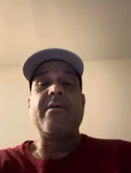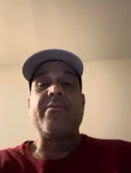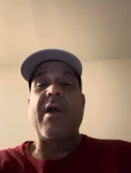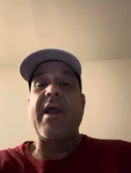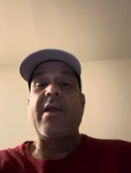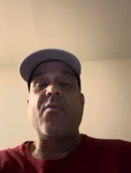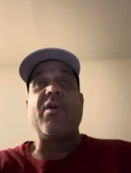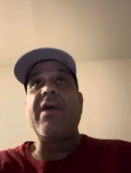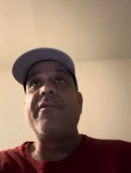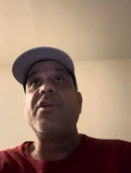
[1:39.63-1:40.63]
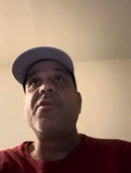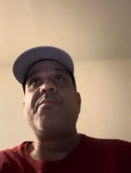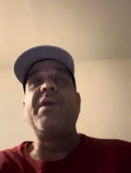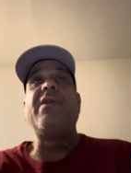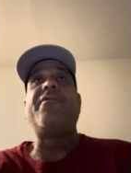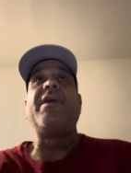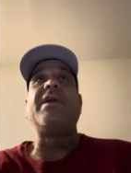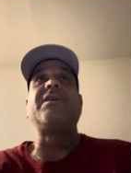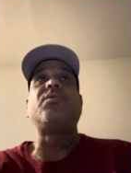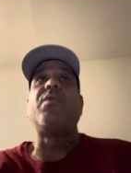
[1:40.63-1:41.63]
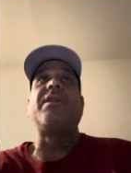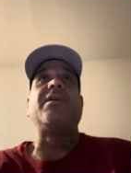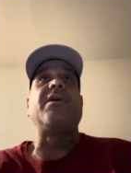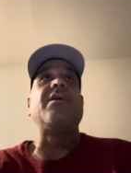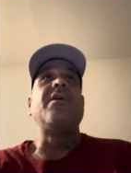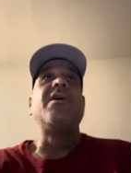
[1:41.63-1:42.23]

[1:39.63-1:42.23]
right? Whatever your beef is with the